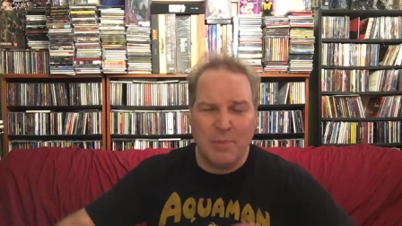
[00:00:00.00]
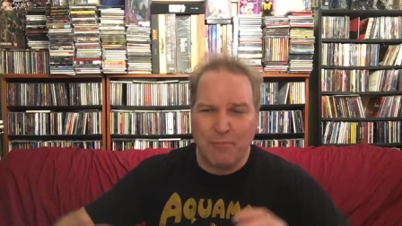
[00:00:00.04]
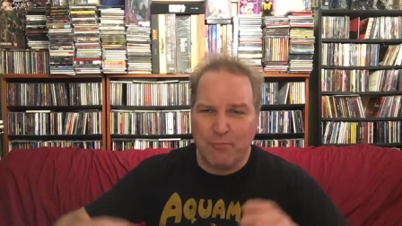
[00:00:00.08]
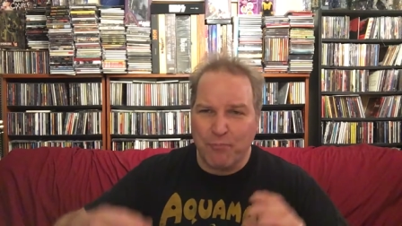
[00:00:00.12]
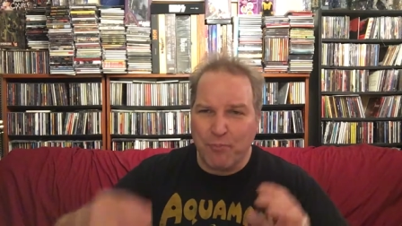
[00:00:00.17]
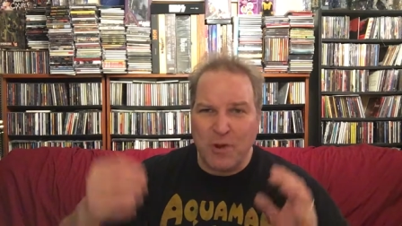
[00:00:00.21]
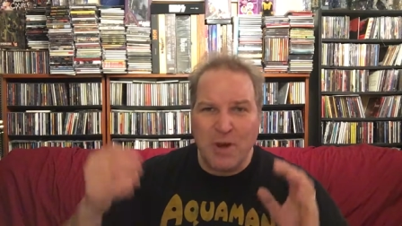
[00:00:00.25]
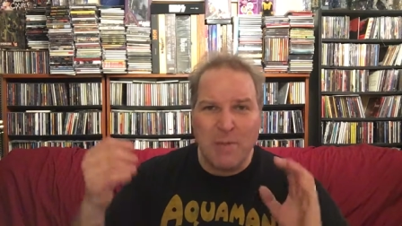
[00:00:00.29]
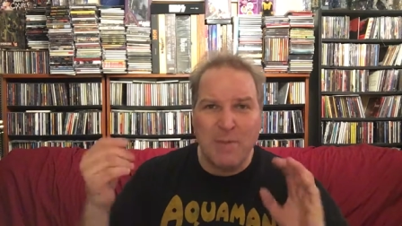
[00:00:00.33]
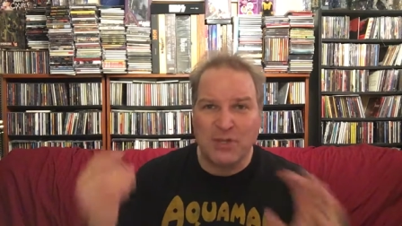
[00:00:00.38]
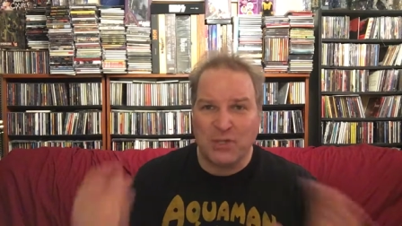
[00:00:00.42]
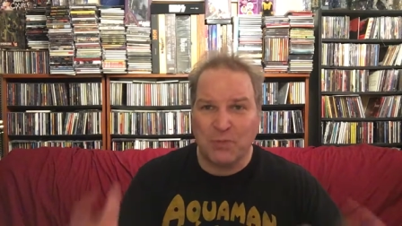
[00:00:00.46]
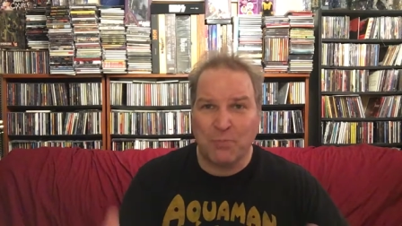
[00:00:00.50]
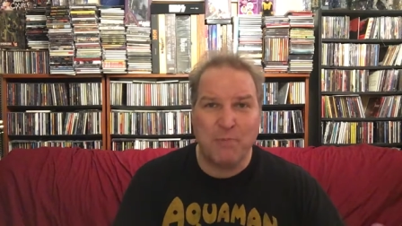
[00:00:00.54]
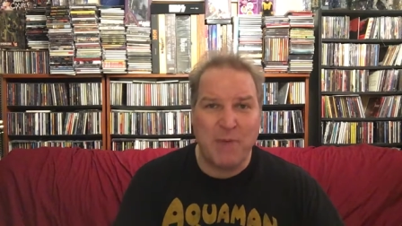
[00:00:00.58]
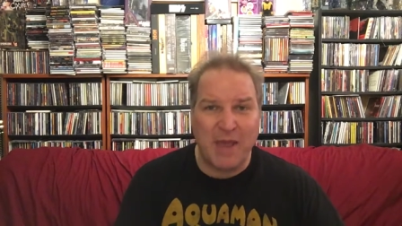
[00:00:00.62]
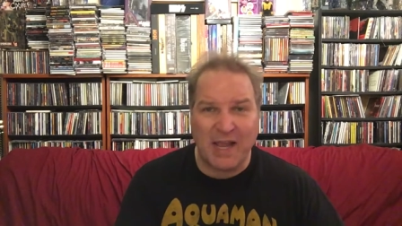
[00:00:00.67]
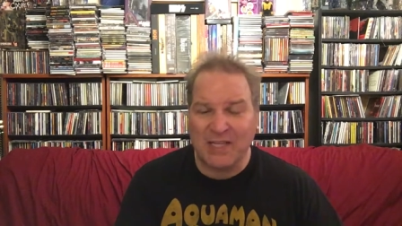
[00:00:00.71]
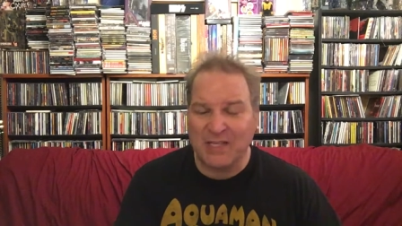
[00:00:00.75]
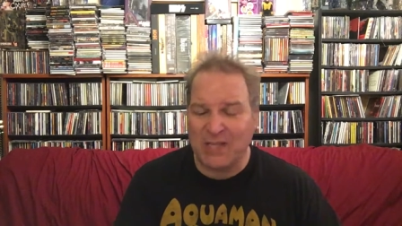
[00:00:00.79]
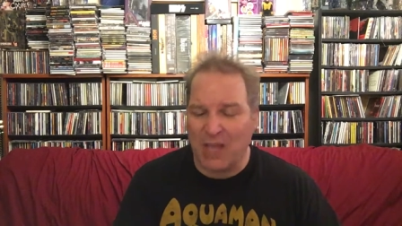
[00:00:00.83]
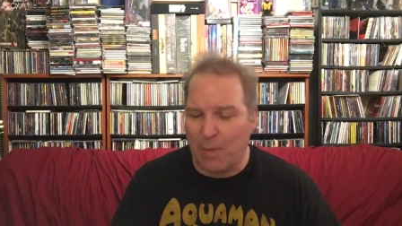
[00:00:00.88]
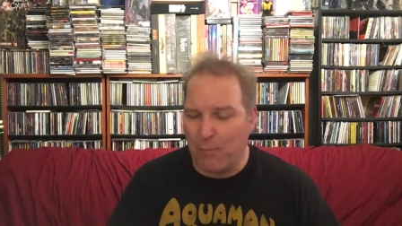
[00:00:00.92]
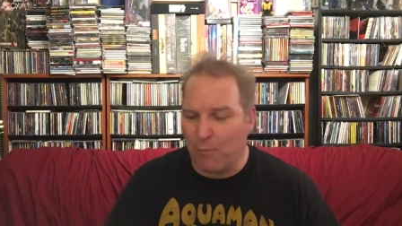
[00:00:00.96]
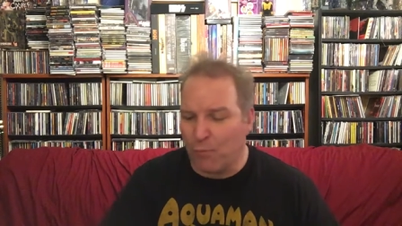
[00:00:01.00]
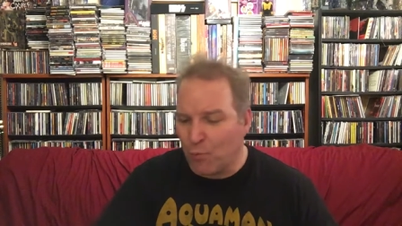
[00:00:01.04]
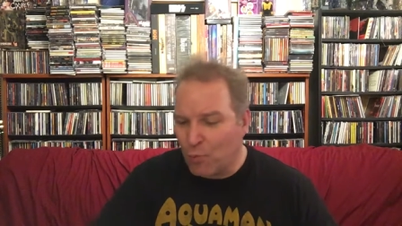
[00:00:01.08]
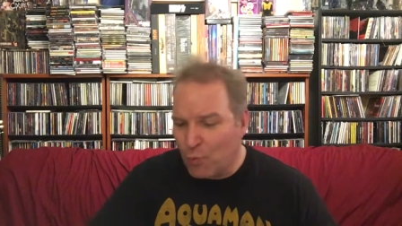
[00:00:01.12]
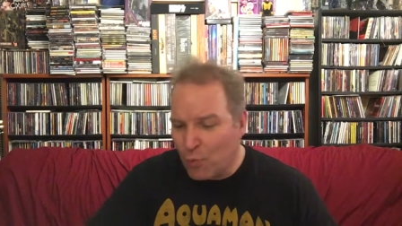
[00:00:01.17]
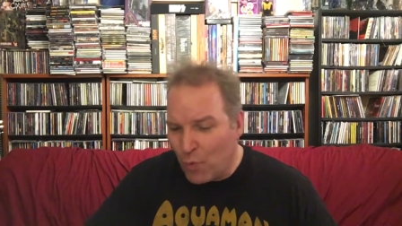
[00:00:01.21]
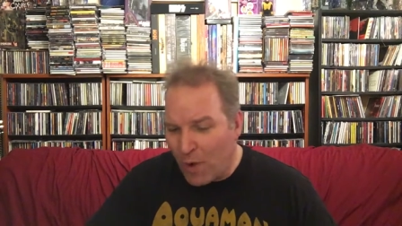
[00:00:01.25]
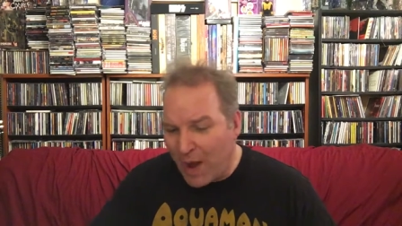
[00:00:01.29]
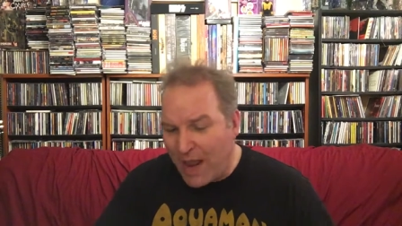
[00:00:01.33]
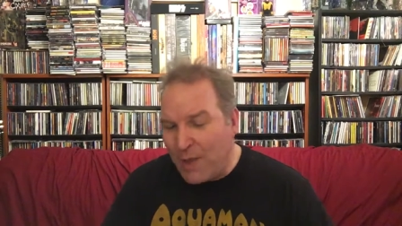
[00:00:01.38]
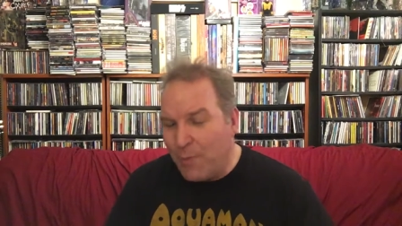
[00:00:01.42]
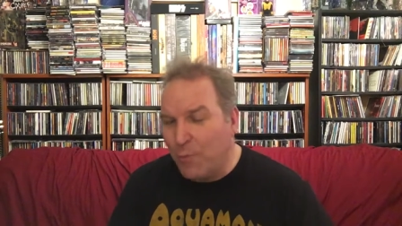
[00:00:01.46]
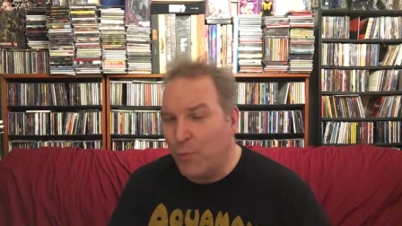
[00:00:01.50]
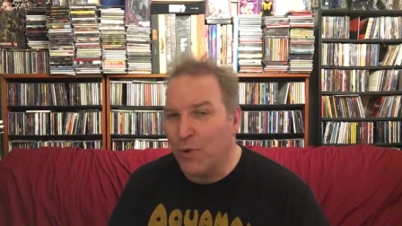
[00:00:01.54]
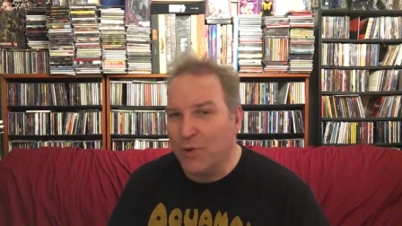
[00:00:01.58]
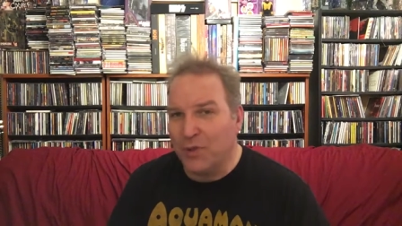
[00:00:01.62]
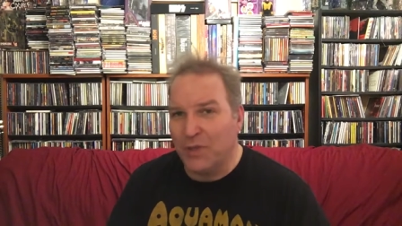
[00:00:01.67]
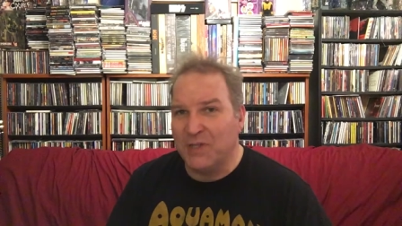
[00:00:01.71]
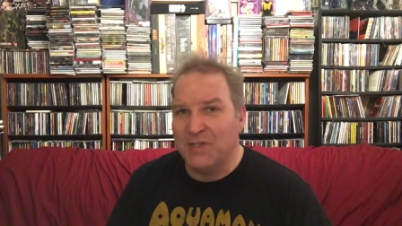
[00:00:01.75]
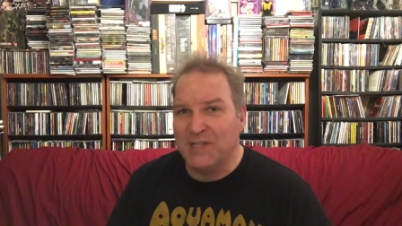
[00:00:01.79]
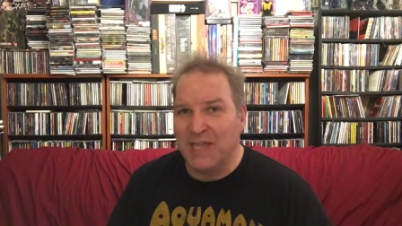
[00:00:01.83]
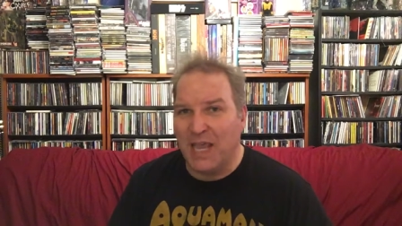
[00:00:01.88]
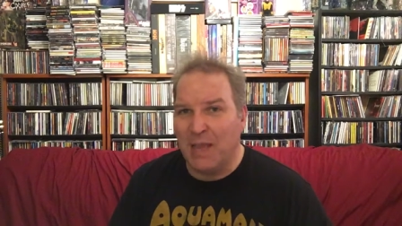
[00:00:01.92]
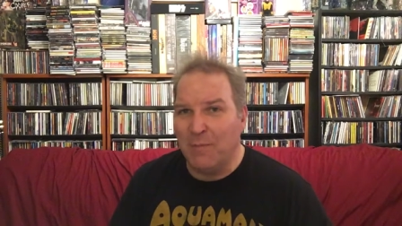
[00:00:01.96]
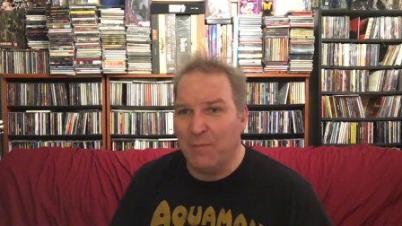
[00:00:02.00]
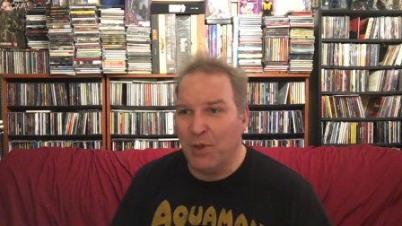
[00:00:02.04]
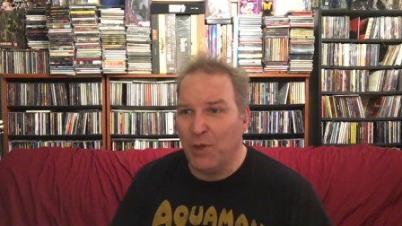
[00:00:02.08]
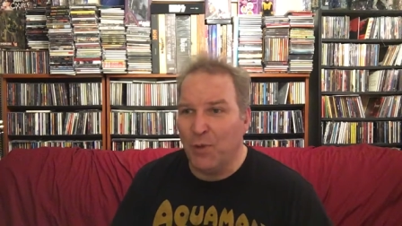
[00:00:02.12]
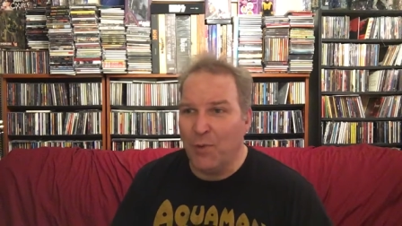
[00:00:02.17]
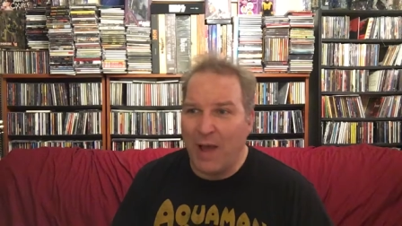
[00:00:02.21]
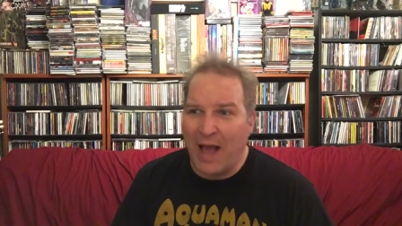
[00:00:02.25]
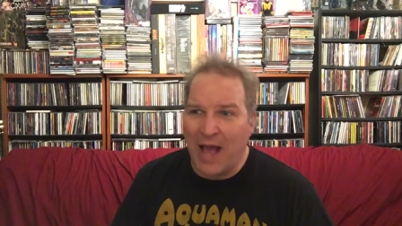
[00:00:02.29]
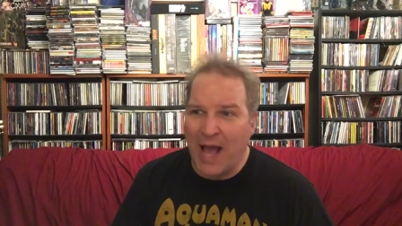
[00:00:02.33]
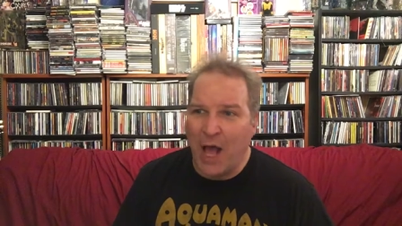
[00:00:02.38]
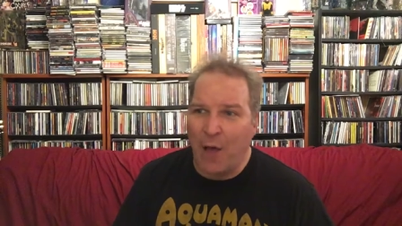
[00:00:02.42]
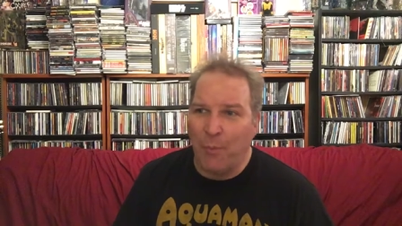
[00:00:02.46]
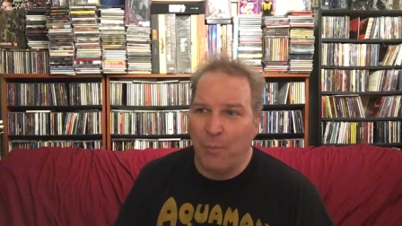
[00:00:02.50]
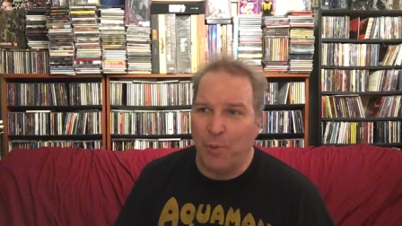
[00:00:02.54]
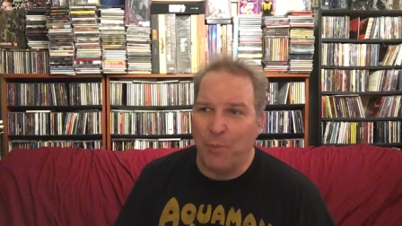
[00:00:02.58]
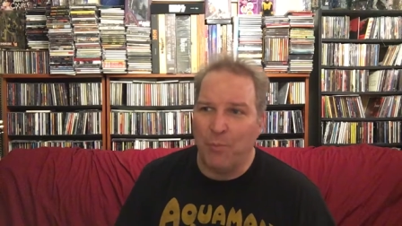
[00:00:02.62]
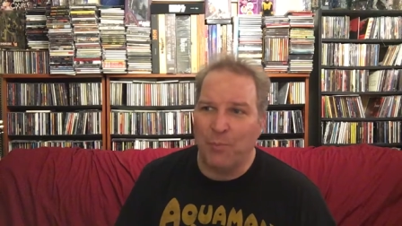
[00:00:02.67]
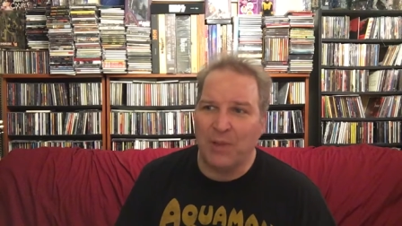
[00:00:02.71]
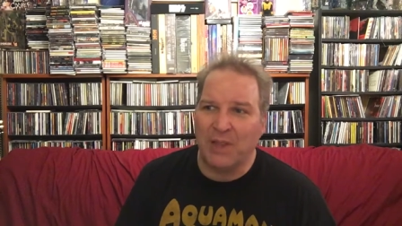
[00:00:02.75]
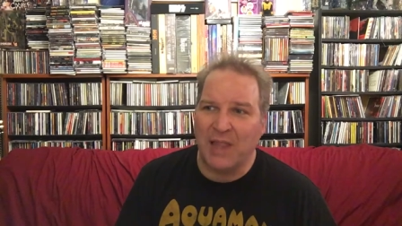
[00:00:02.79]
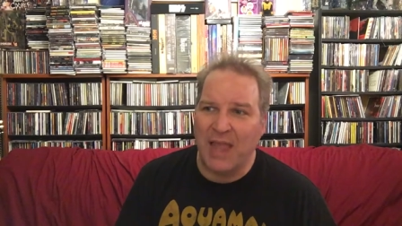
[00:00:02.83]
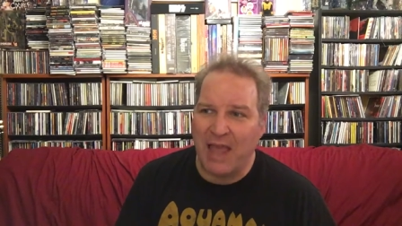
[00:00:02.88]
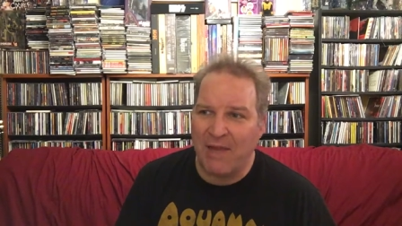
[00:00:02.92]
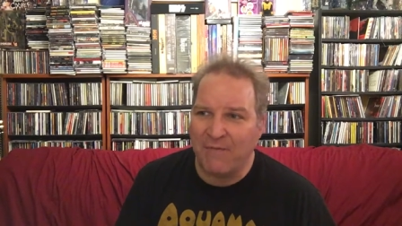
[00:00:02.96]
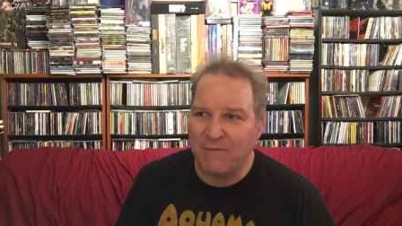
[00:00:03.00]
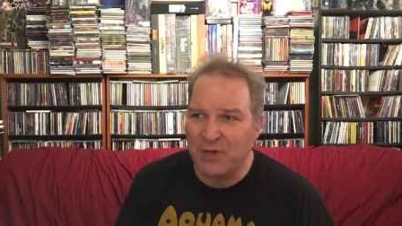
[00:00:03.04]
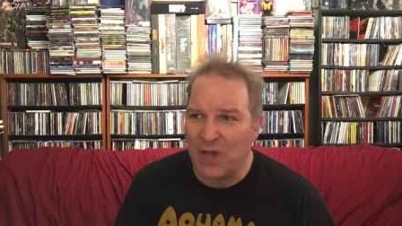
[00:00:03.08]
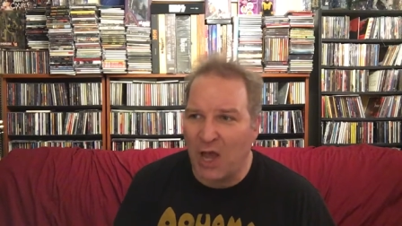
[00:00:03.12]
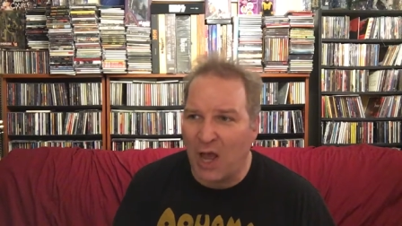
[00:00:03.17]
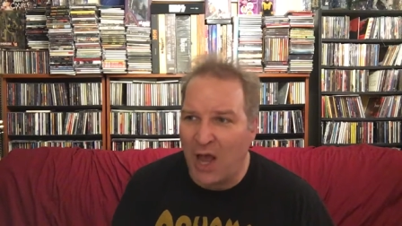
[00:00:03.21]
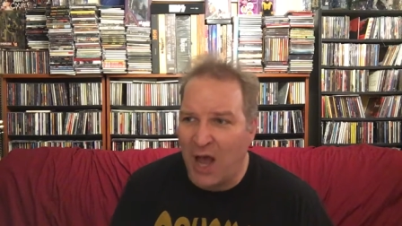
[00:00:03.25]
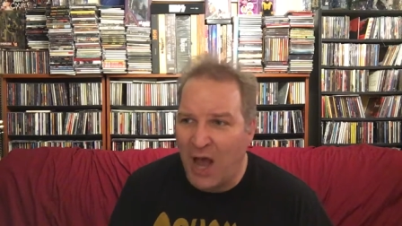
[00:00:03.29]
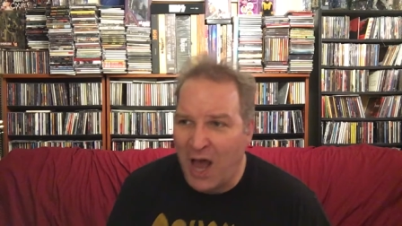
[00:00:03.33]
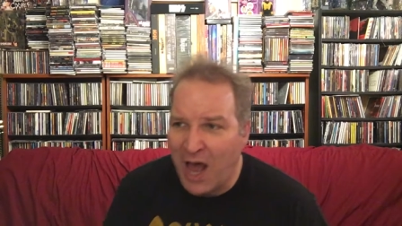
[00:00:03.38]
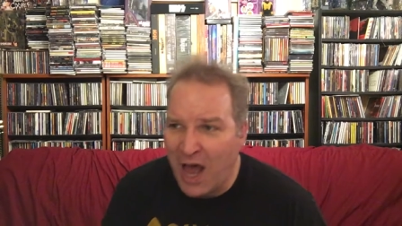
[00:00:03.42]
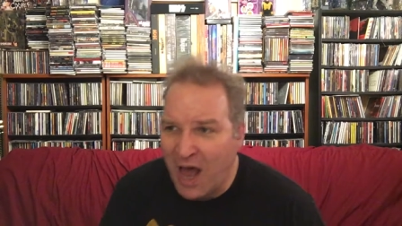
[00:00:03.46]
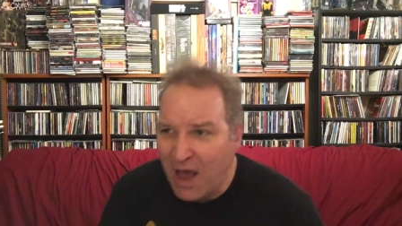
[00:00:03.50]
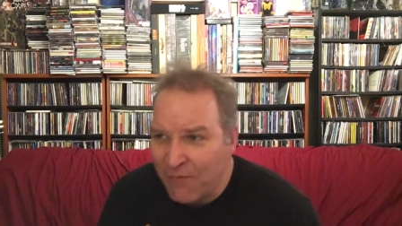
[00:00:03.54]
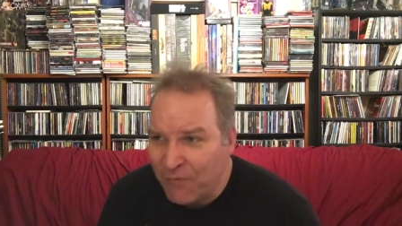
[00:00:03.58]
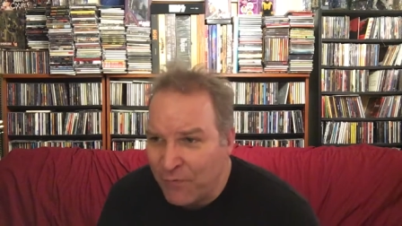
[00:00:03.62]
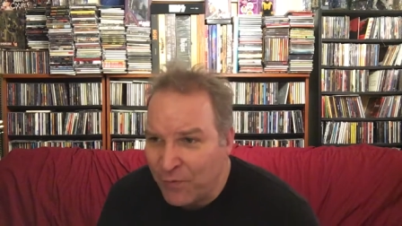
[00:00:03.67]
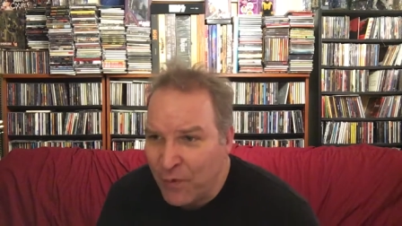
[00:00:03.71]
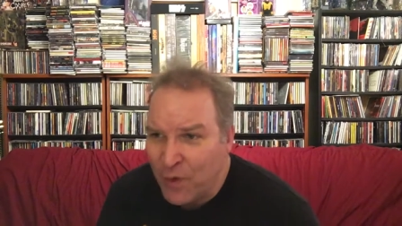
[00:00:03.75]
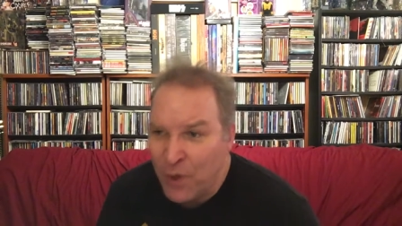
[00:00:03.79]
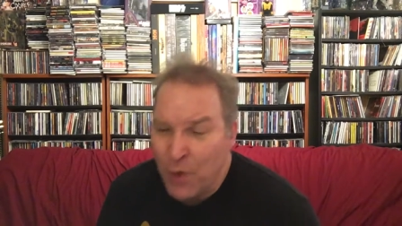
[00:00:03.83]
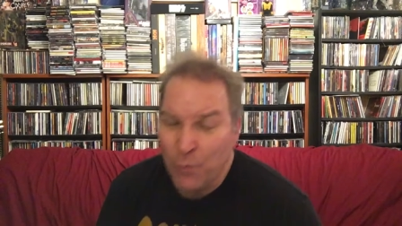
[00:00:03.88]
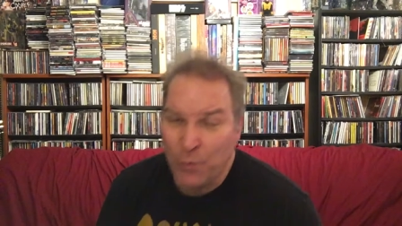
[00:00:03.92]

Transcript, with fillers: pretty much picks up right where the debut album left off